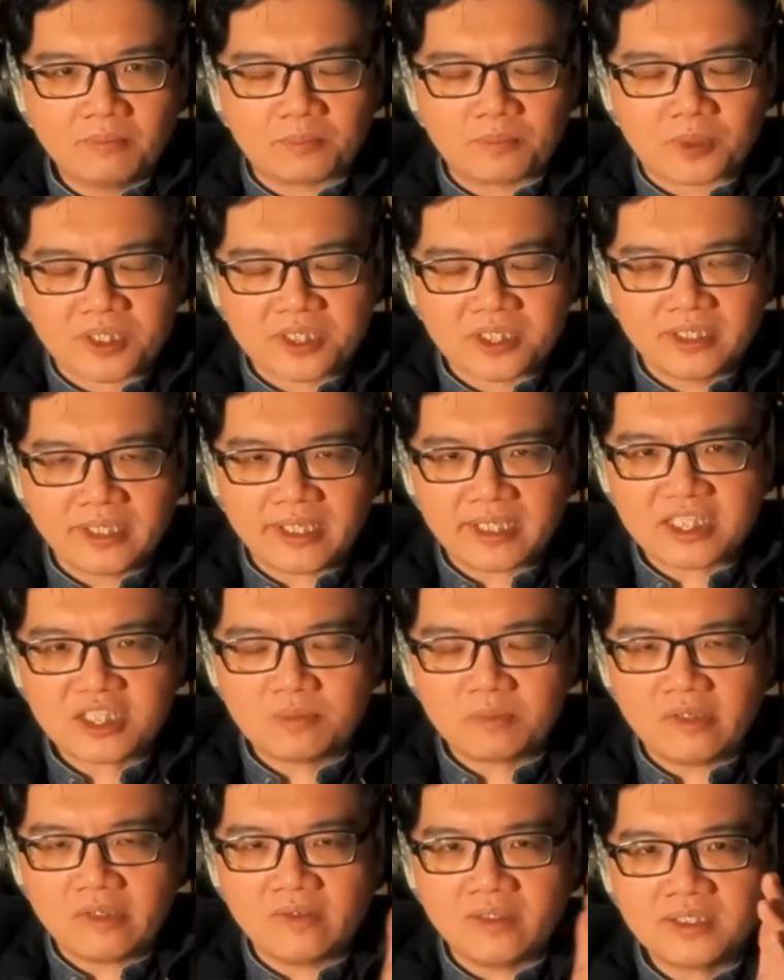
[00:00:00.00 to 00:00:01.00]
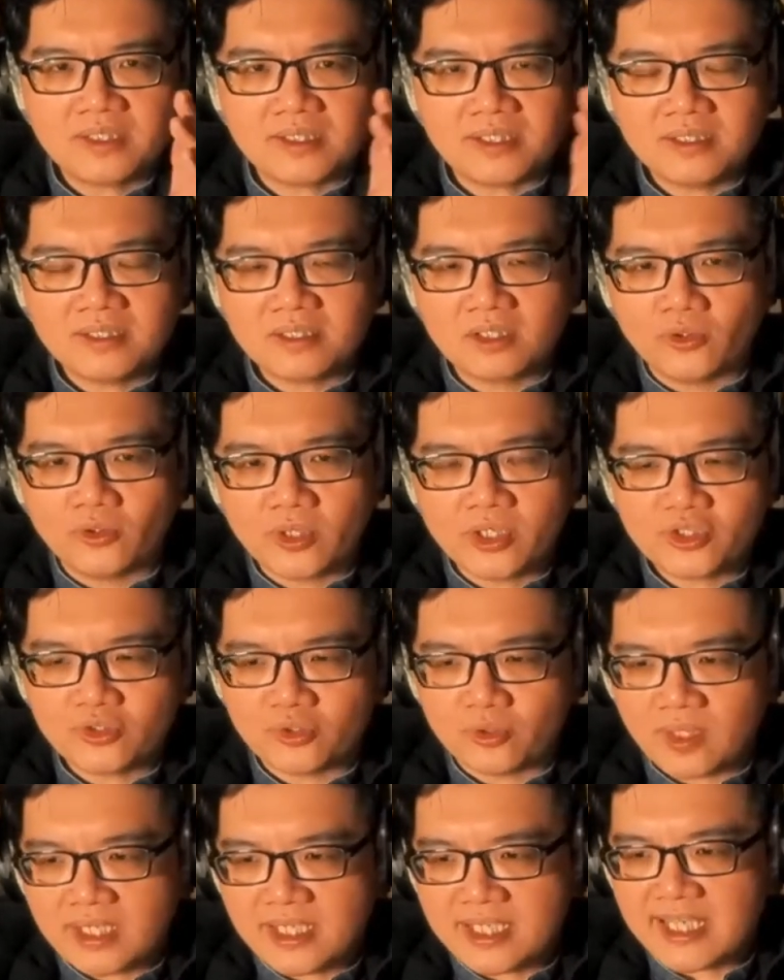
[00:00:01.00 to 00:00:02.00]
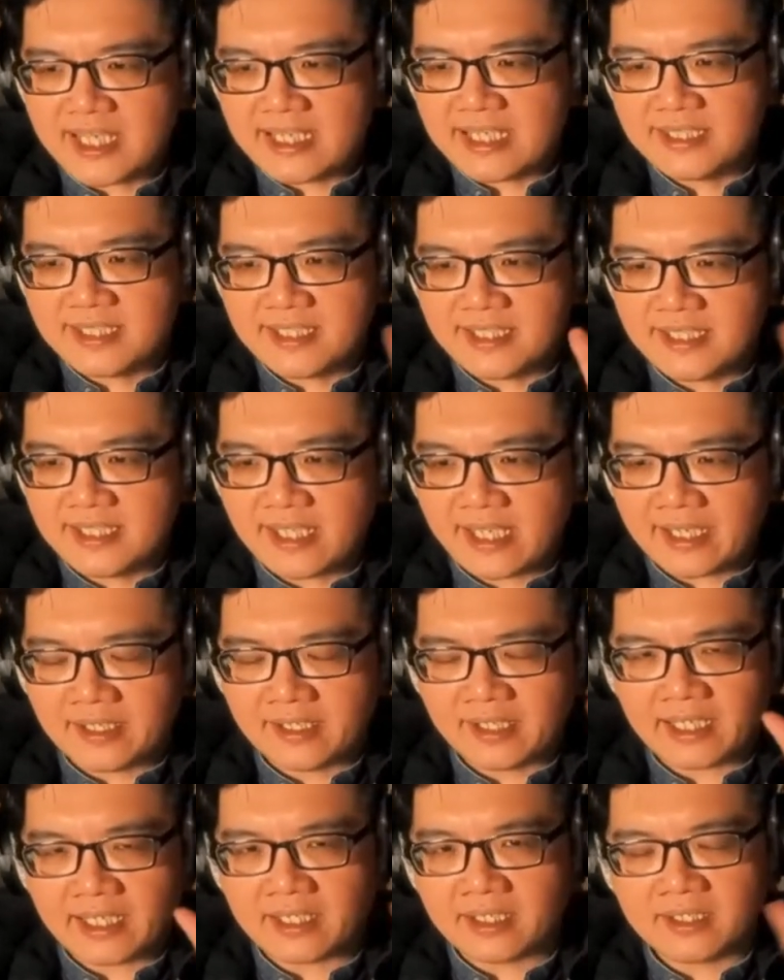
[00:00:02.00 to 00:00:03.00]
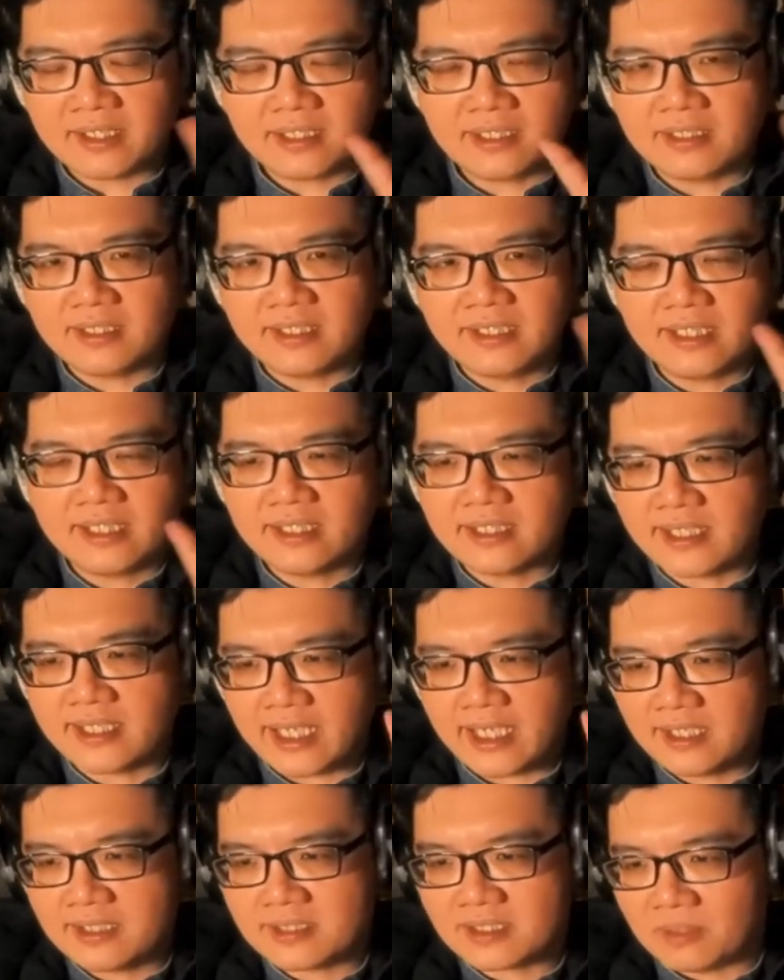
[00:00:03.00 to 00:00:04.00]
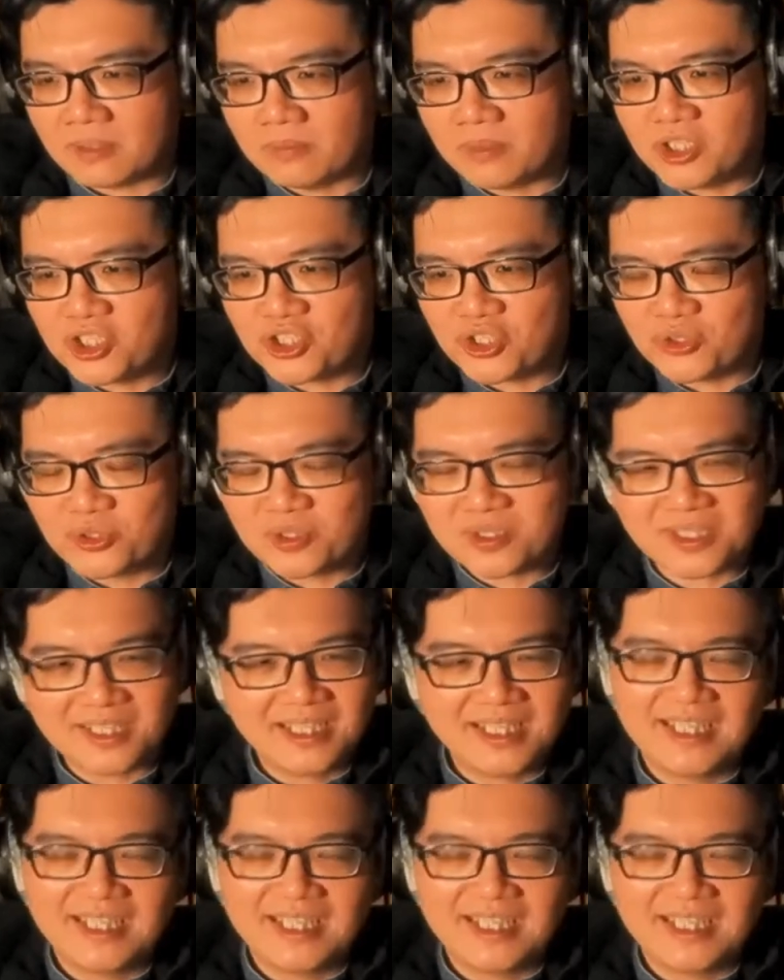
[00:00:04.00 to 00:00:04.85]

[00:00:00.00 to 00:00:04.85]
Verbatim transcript: personal experiences going to an ENT and and getting some issues.